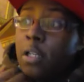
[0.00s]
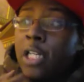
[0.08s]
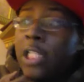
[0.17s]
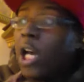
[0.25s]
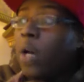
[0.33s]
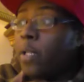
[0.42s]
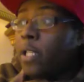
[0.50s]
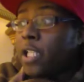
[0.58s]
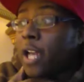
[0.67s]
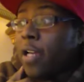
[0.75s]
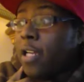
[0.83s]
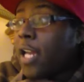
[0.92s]
He told me that
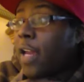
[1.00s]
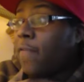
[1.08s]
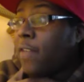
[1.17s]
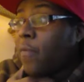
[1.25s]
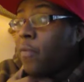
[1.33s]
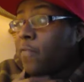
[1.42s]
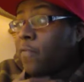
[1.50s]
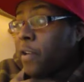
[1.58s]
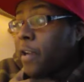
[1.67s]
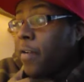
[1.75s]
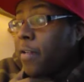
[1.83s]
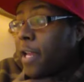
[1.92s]
y'all didn't have, y'all was free
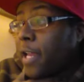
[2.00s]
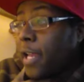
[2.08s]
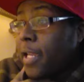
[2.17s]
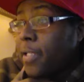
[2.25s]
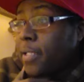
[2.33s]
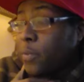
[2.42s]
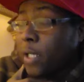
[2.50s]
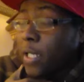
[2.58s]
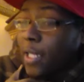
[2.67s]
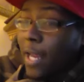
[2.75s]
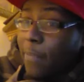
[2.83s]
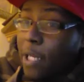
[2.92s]
all day. It wasn't a
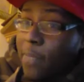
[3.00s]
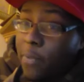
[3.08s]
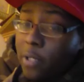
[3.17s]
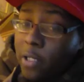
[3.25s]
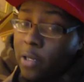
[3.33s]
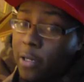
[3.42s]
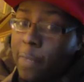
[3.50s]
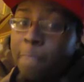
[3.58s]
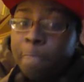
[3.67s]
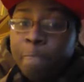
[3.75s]
lot of people in there